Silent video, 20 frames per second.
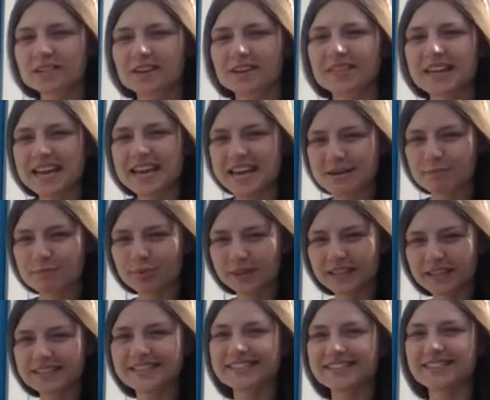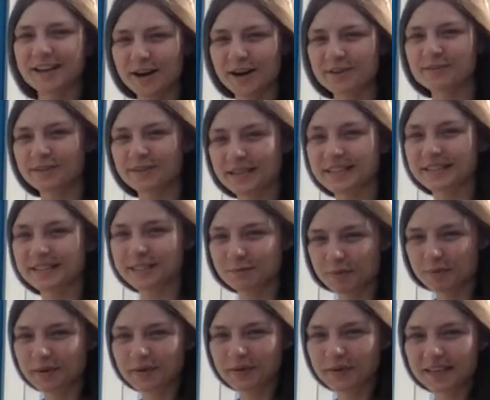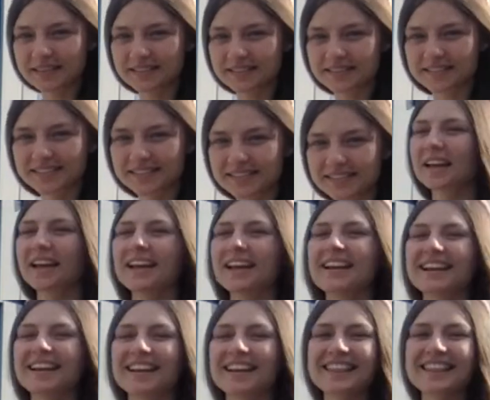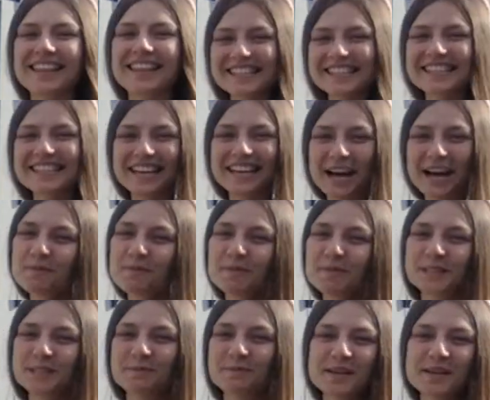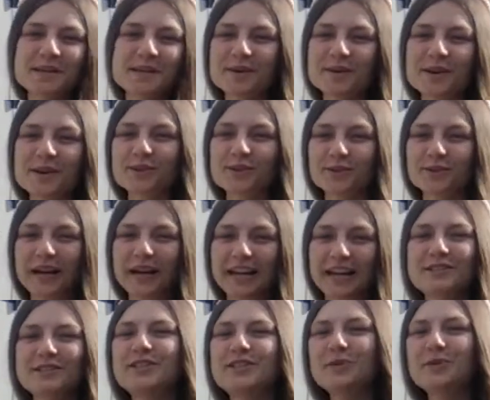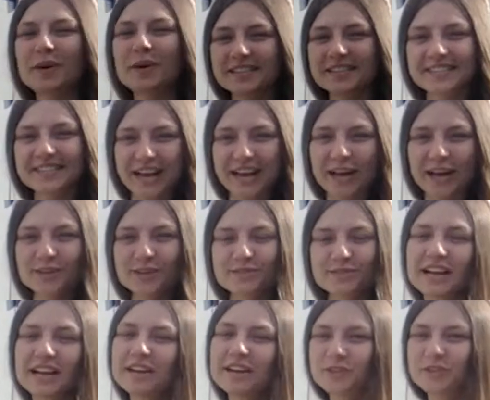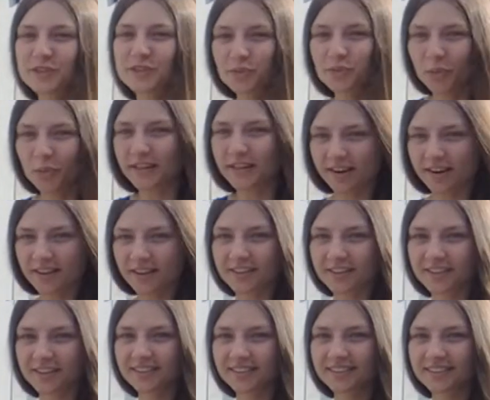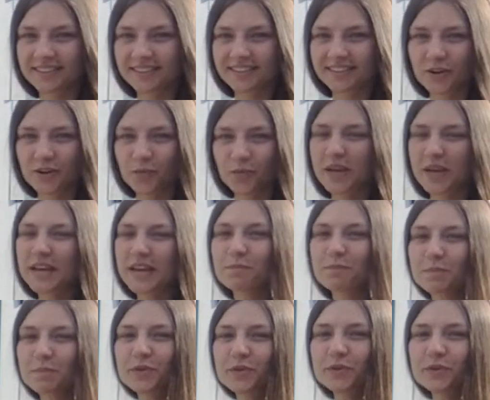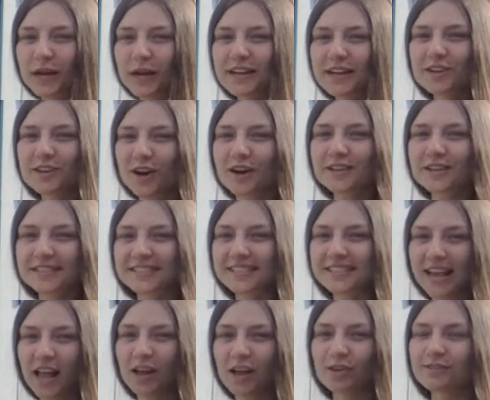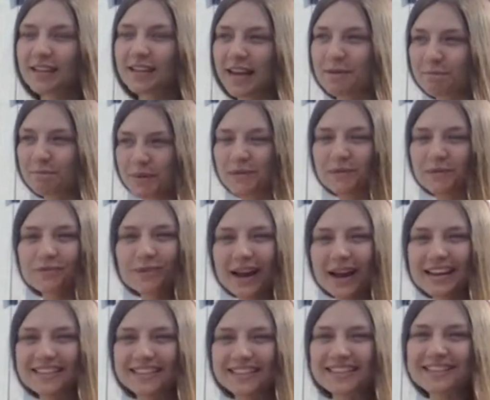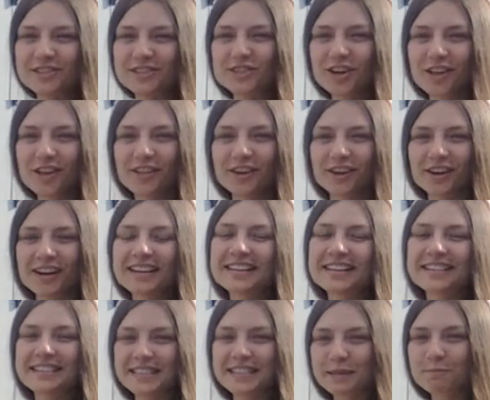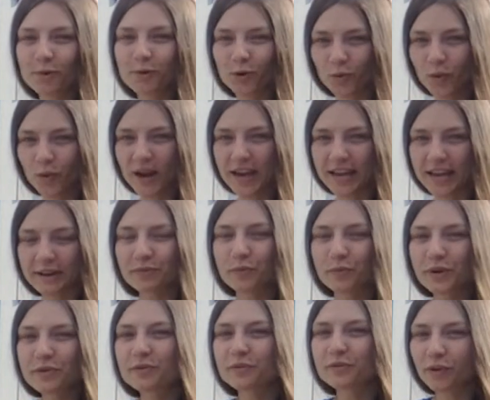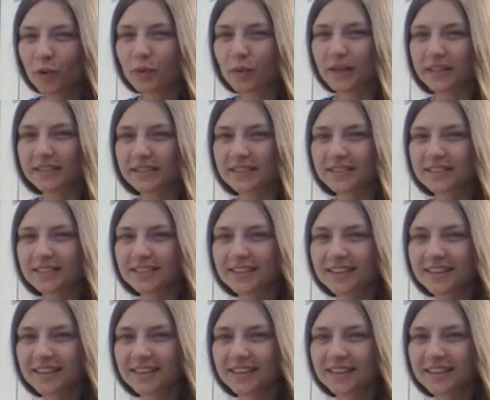on the implicits of the experience. This can help us be a better friend to ourselves and to one another. We can befriend ourselves and befriend each other in a deeper way if we focus